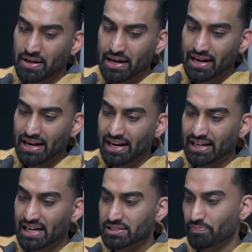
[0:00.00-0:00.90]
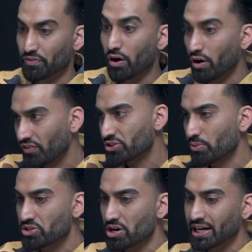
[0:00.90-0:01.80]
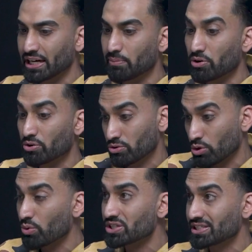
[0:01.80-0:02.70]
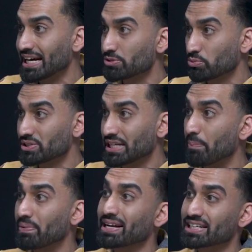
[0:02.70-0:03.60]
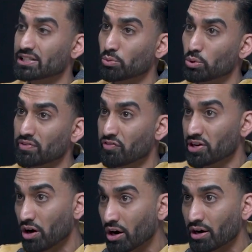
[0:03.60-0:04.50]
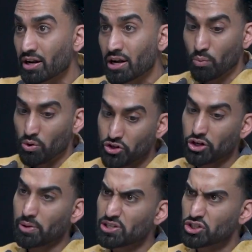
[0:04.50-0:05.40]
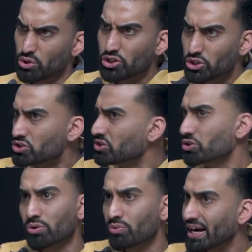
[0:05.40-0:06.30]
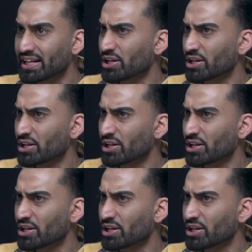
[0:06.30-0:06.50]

And I guess all this that we're talking about coincides with what's happening next in the world of VR, where they're going to be so used to this already.